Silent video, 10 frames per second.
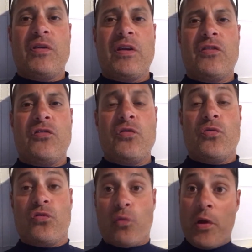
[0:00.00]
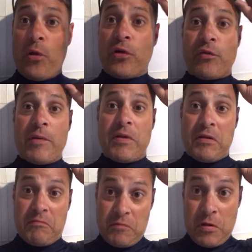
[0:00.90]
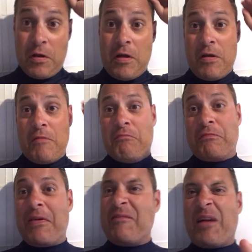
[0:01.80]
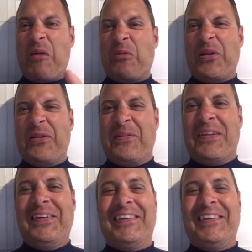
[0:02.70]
going to choose Royal Caribbean, I wouldn't.